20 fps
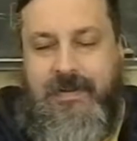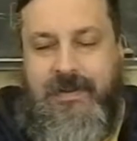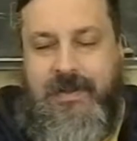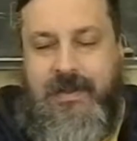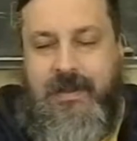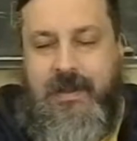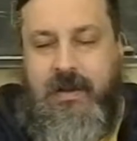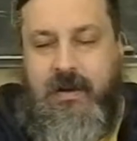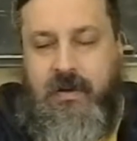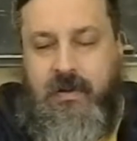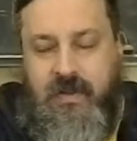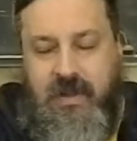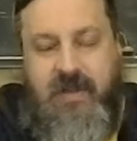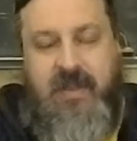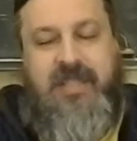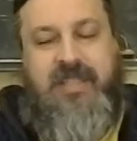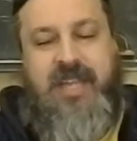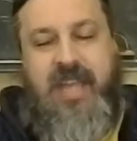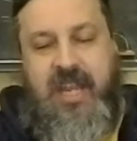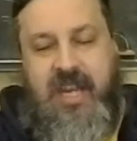
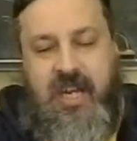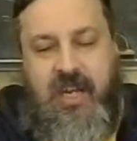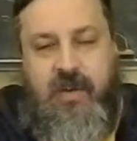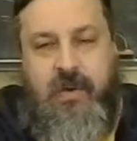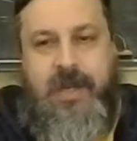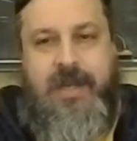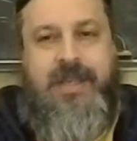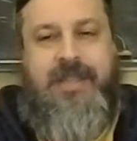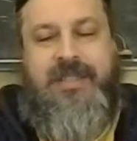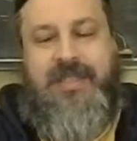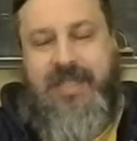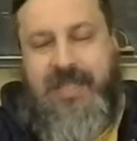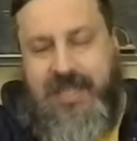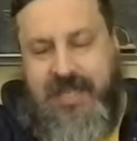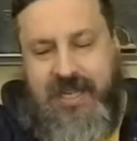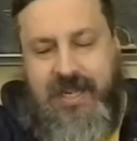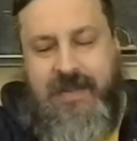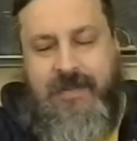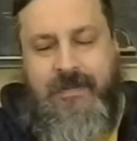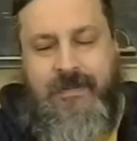You say it in Greek as
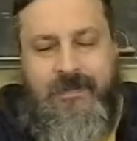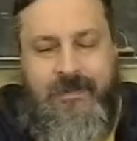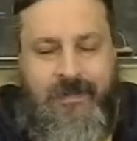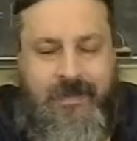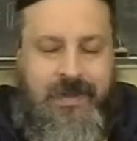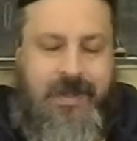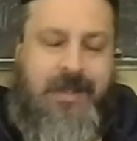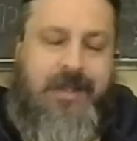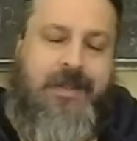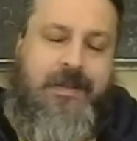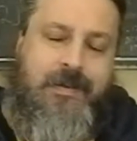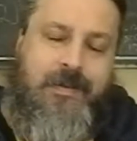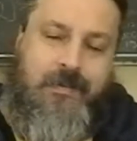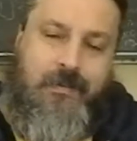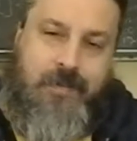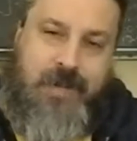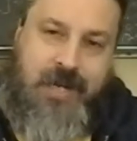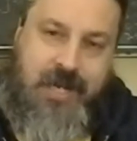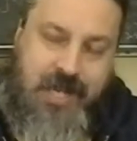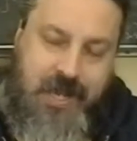psyche,
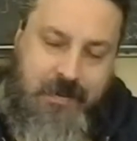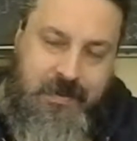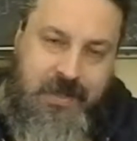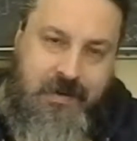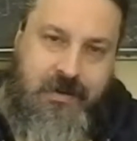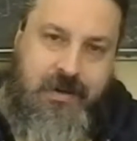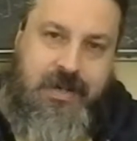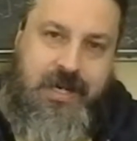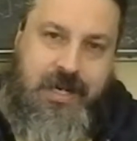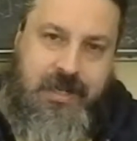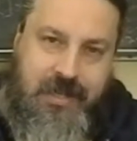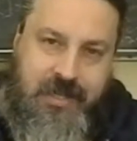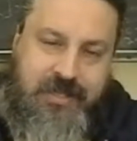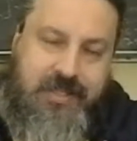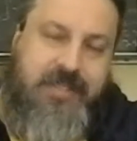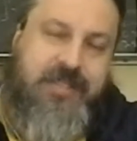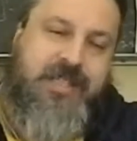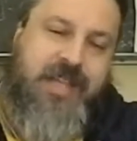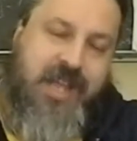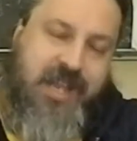but it comes out in English
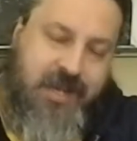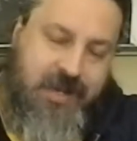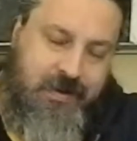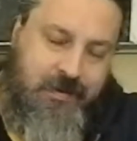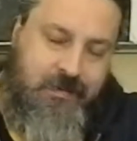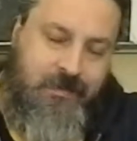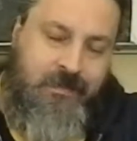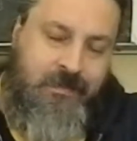as psych.